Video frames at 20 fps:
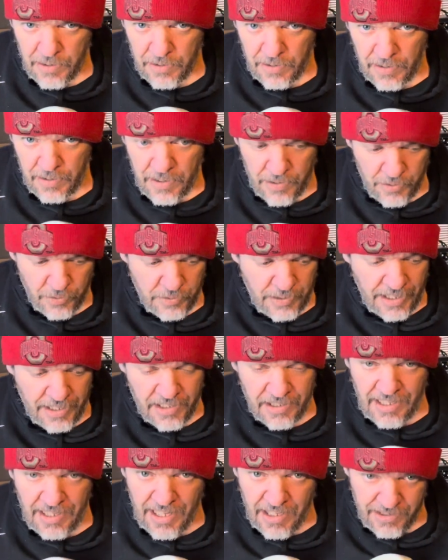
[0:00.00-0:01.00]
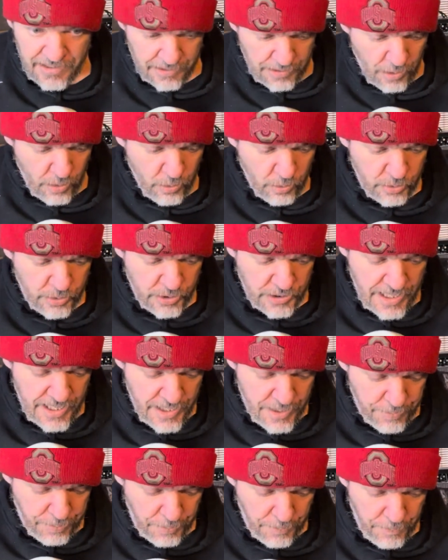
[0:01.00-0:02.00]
You're taking that whole shape.